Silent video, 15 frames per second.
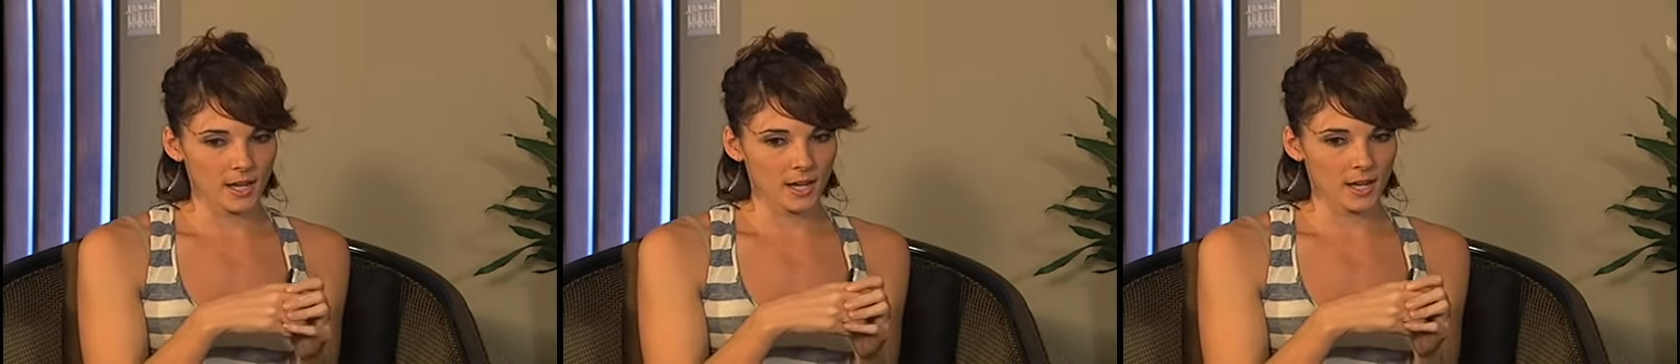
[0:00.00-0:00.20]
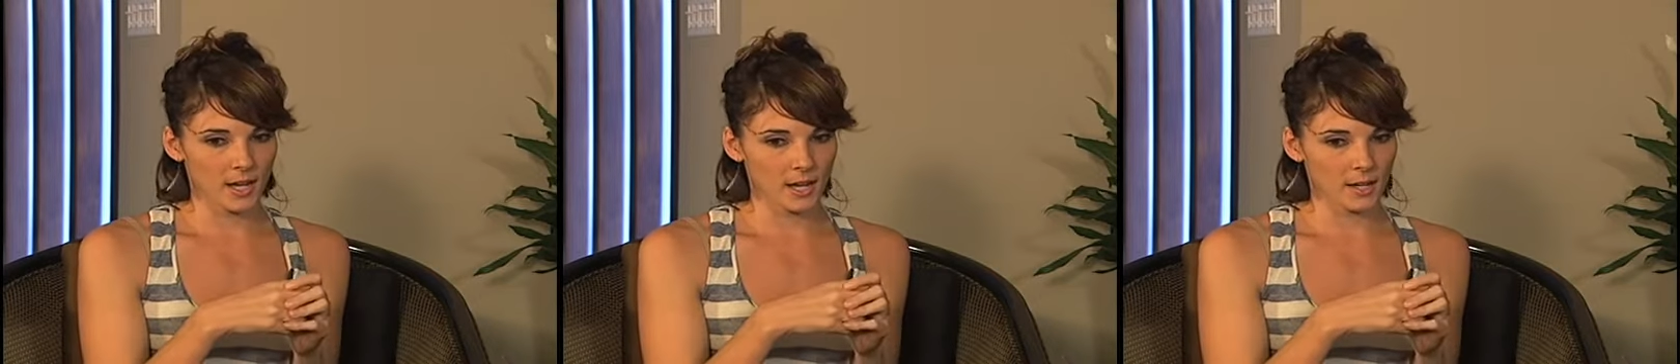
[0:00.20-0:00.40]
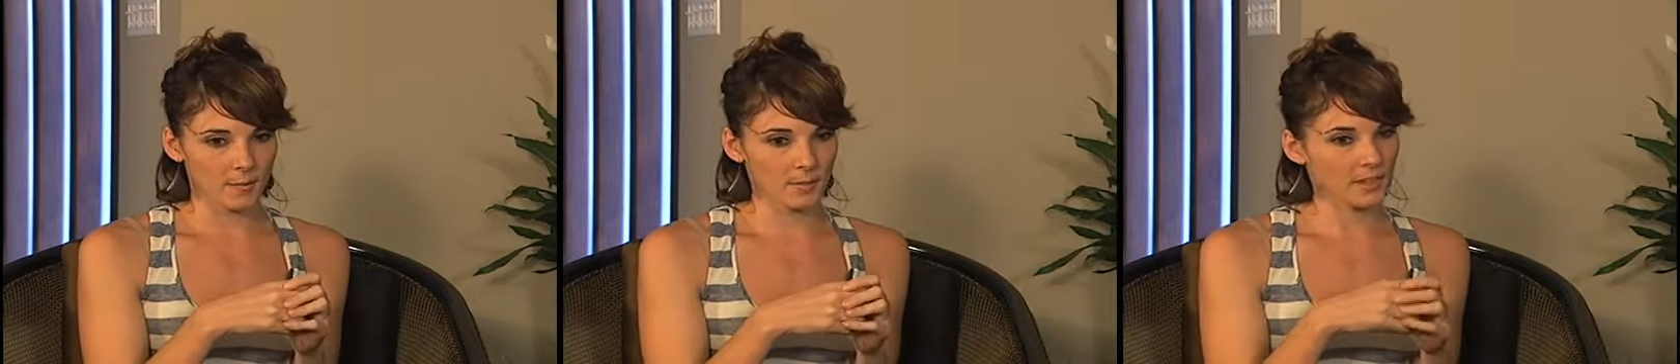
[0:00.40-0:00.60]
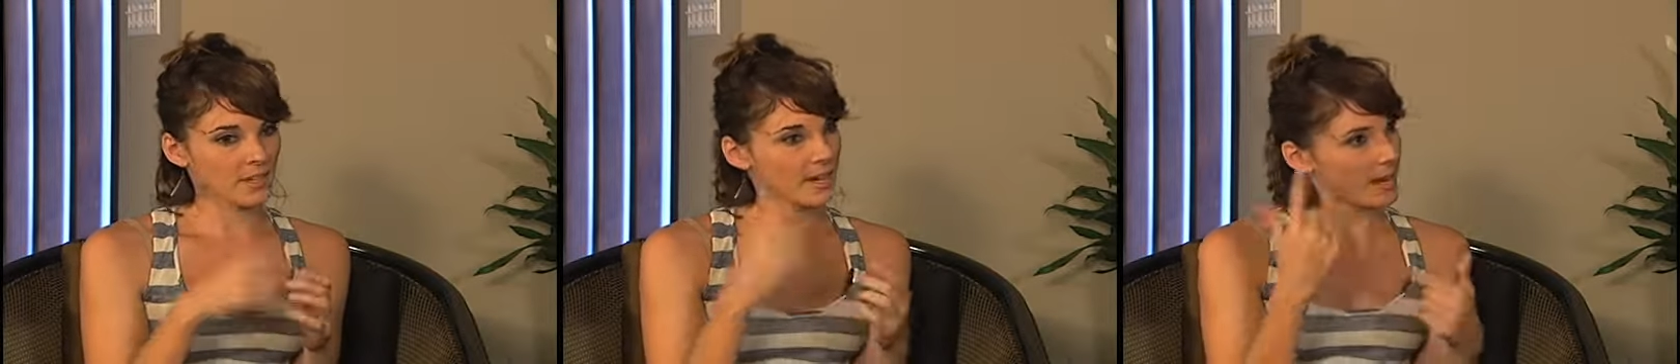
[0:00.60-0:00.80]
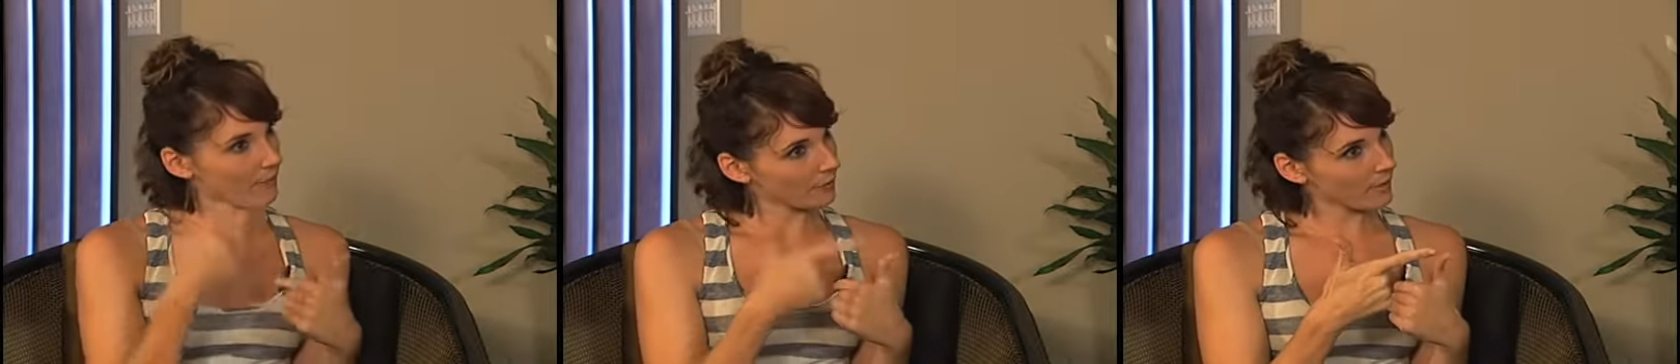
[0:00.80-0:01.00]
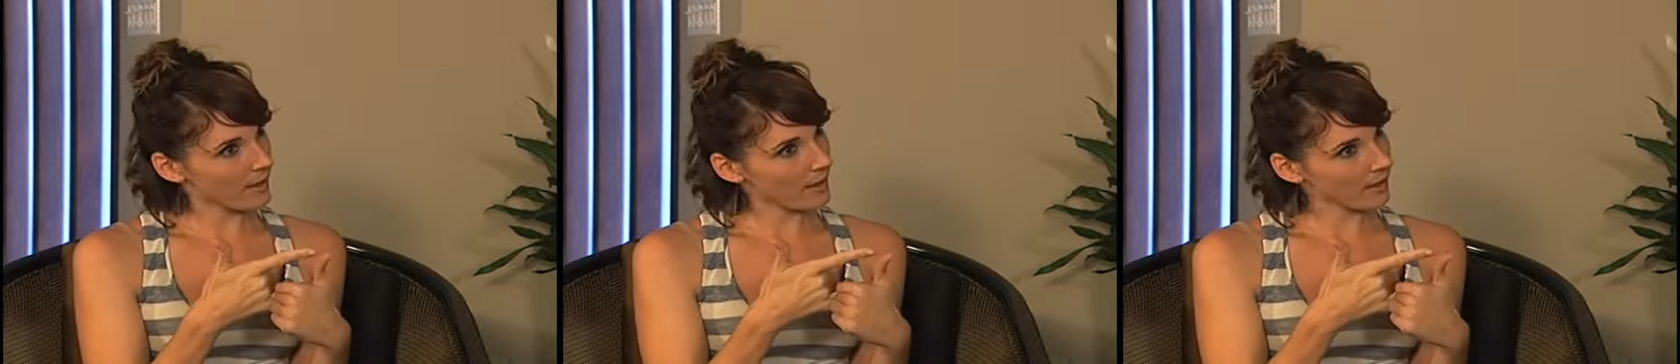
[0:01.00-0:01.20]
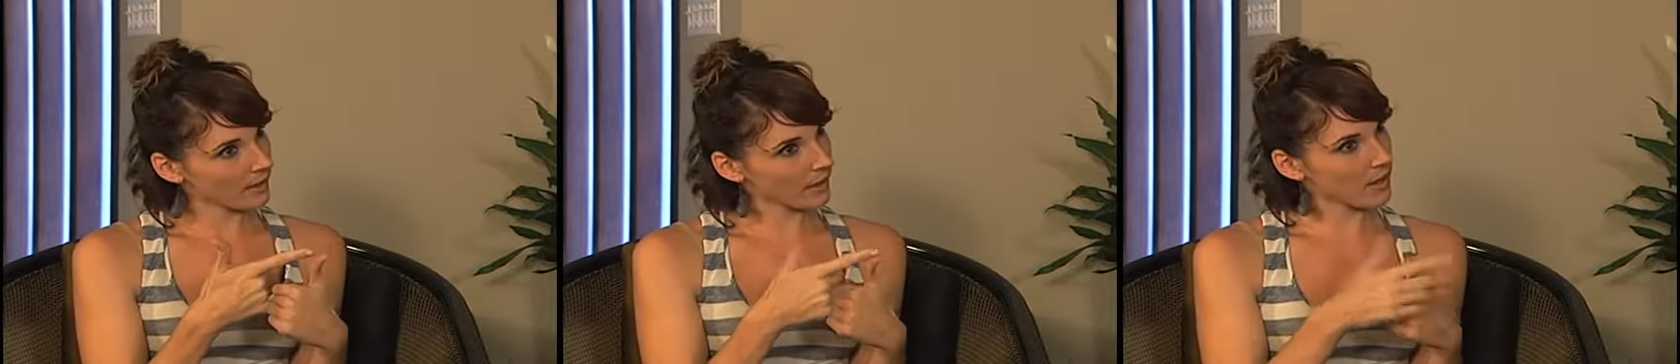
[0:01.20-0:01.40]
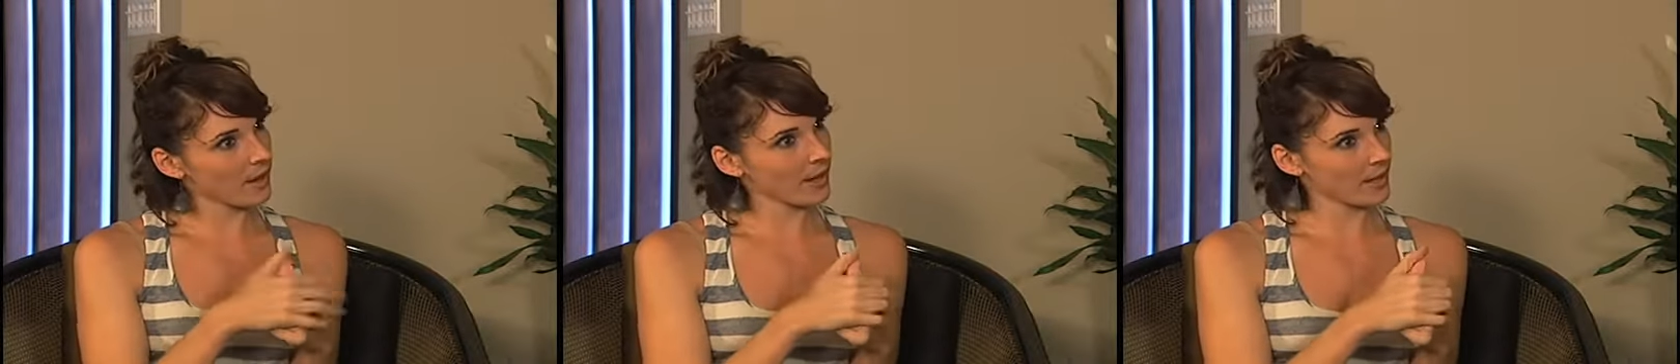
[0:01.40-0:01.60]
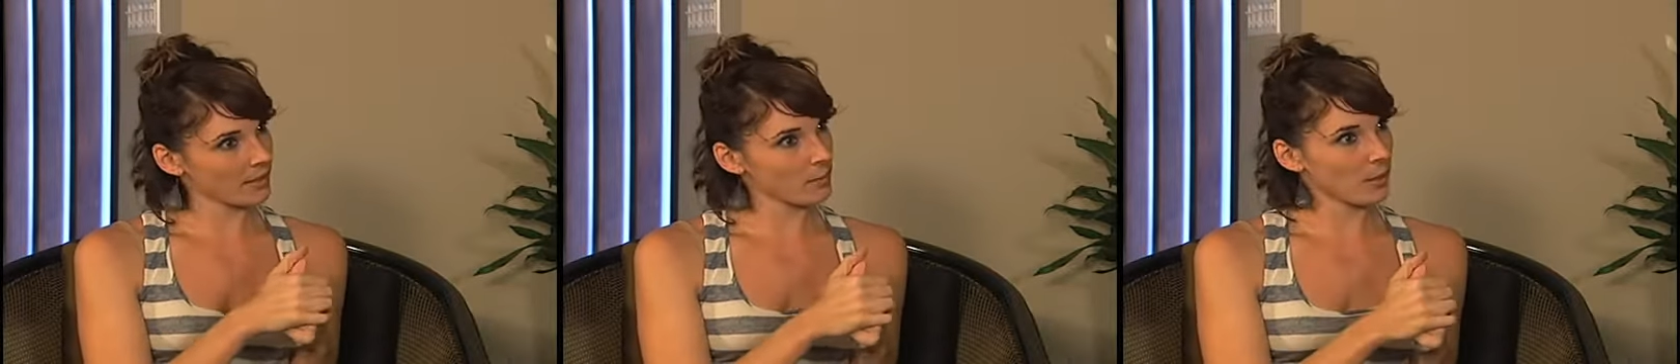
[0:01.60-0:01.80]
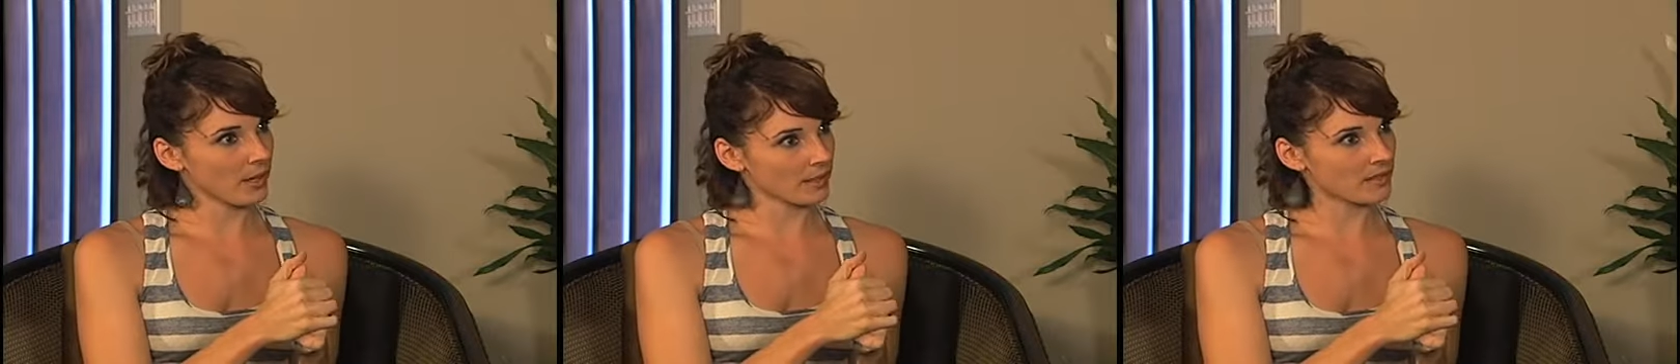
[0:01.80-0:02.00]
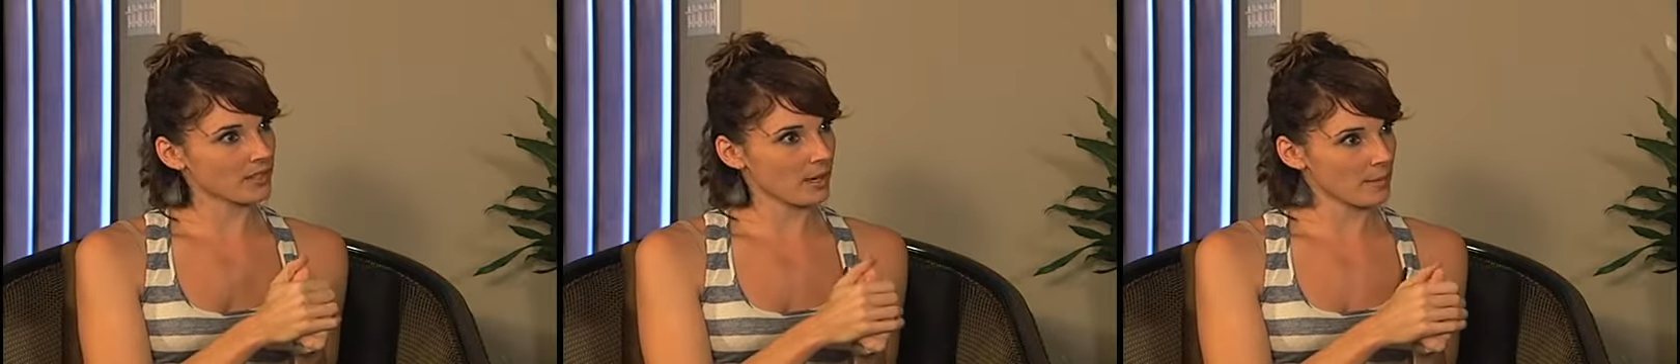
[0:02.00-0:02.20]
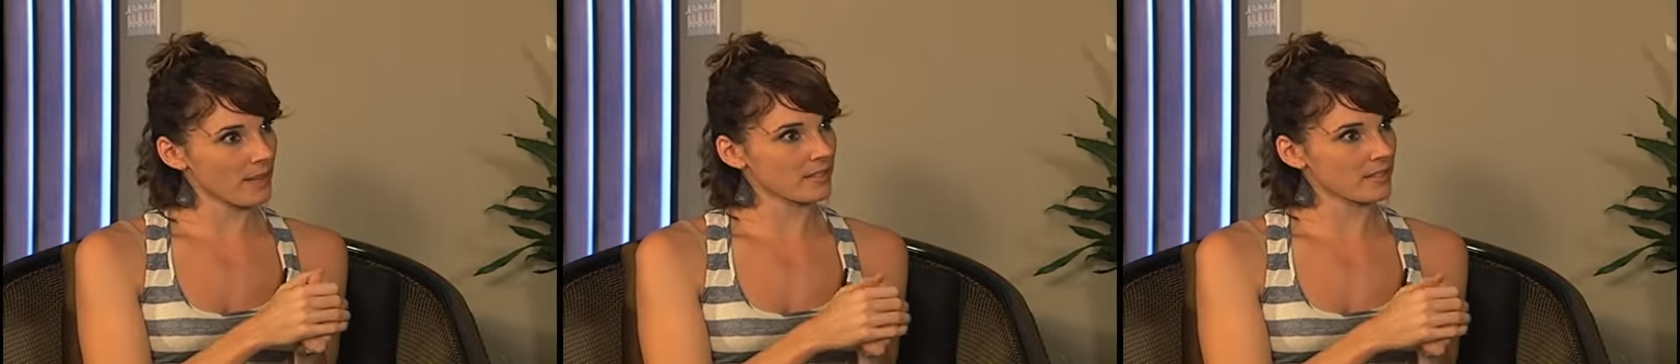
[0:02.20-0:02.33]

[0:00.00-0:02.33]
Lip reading: But then after that, I got the bug to come out